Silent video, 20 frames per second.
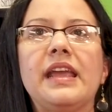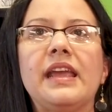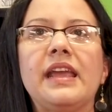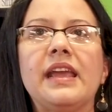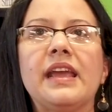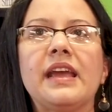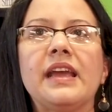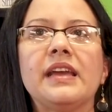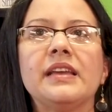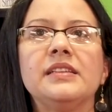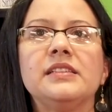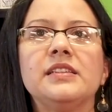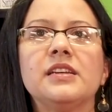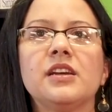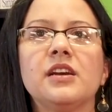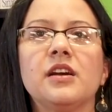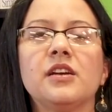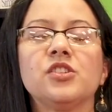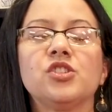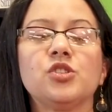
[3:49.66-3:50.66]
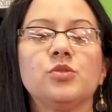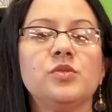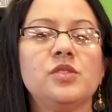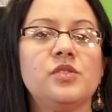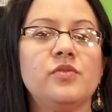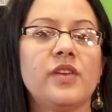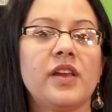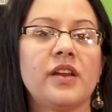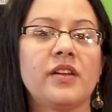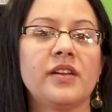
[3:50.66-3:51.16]
And she
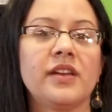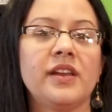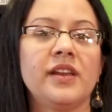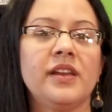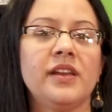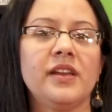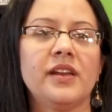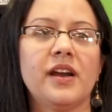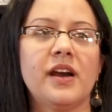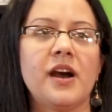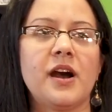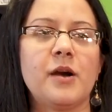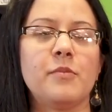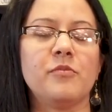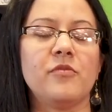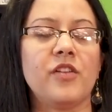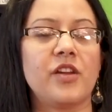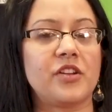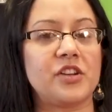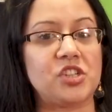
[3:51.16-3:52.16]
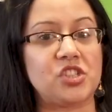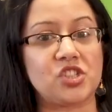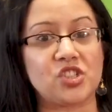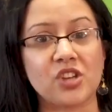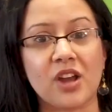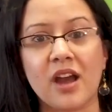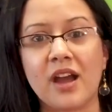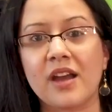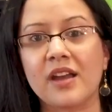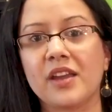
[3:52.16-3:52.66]
was very, very
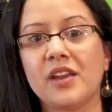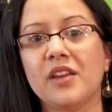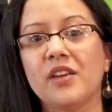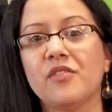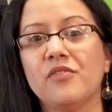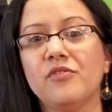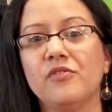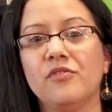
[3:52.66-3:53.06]
shy,